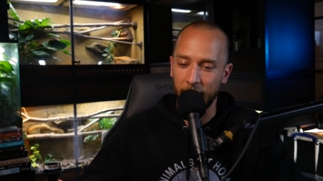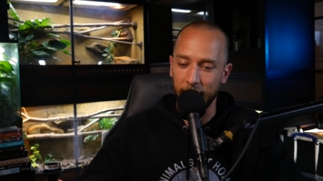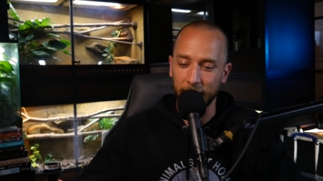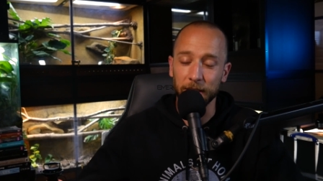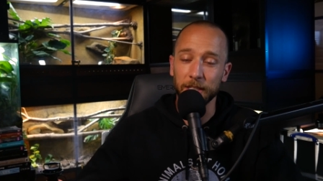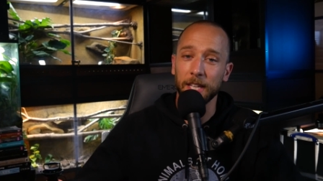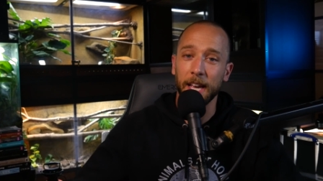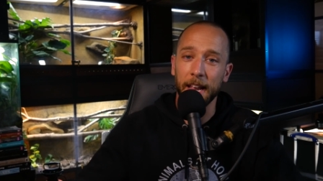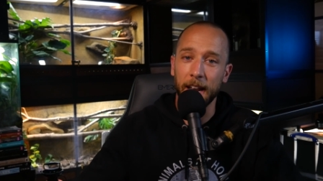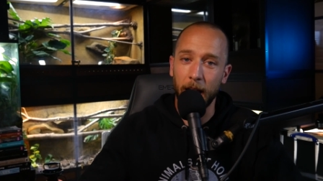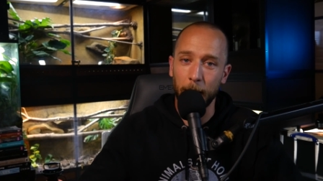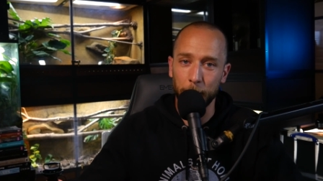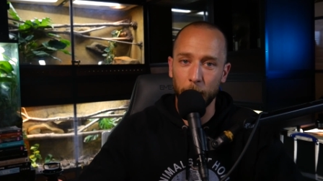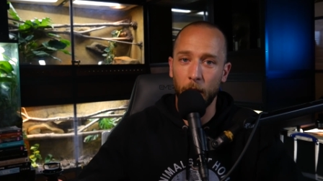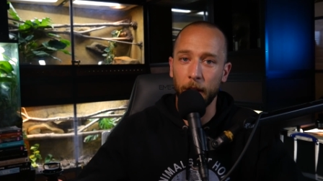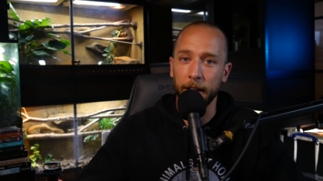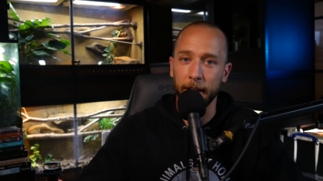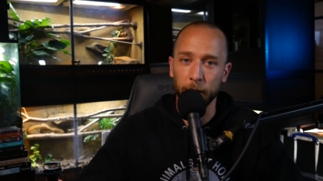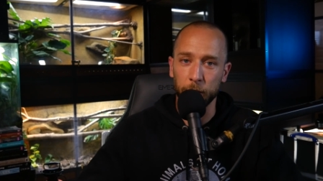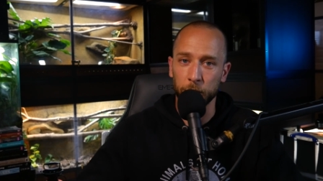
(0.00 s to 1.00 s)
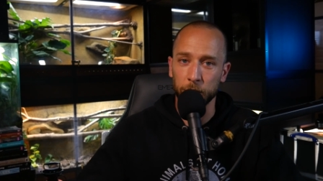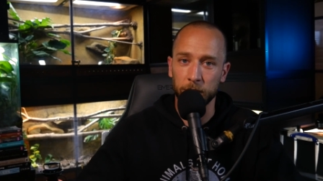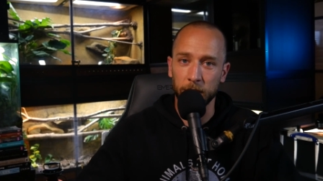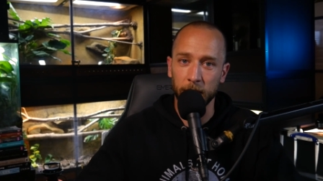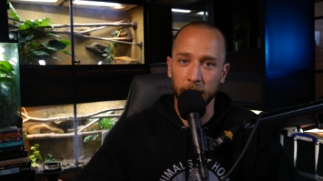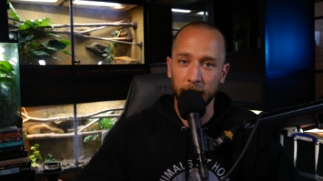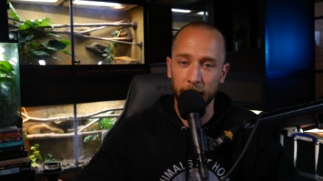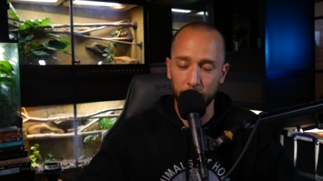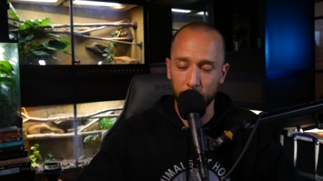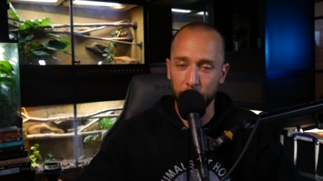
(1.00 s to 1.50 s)
I said I'm not
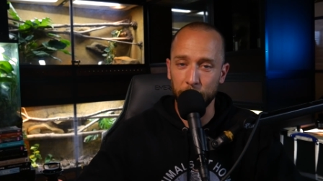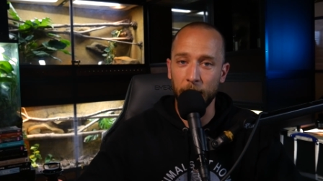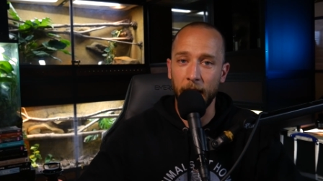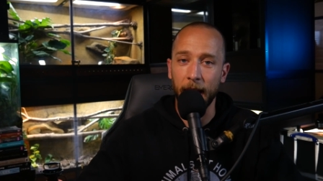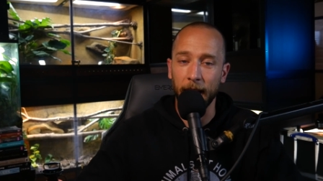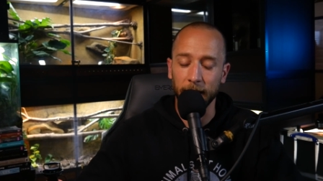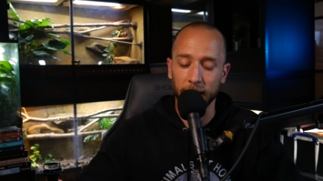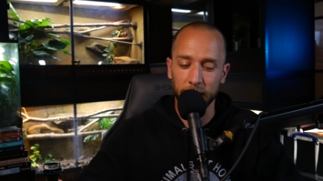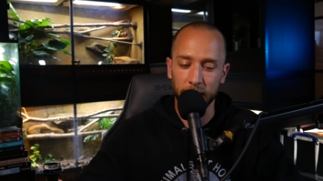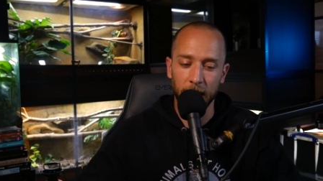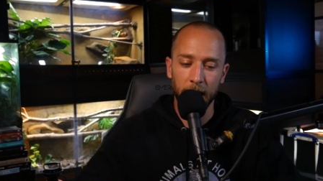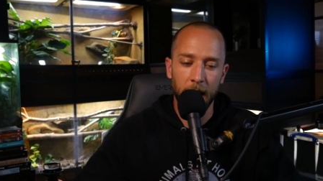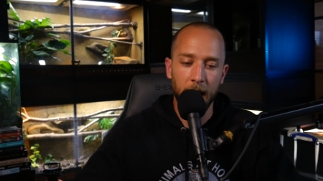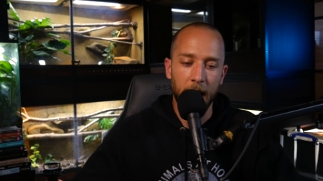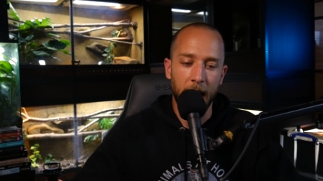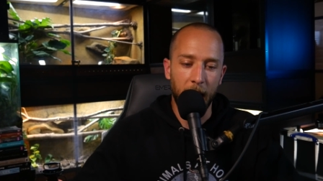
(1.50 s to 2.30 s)
interested in facts.